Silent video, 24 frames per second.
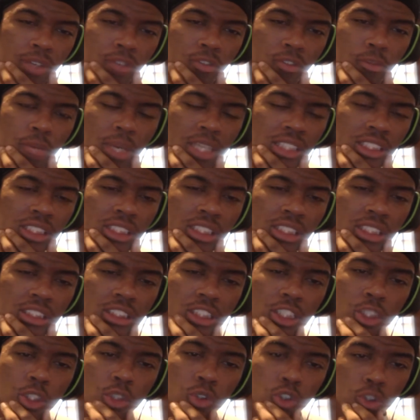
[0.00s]
information
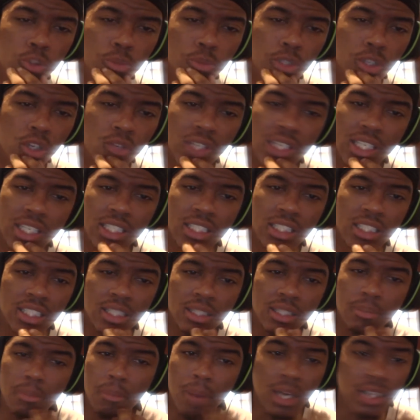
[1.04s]
into YouTube and hopefully I could
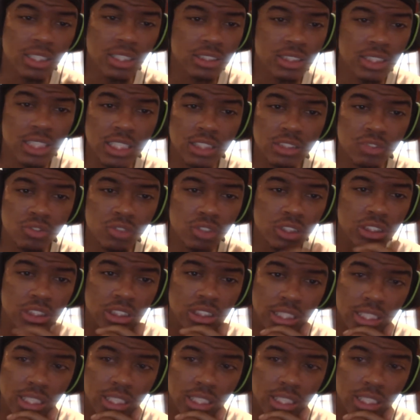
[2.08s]
get monetized for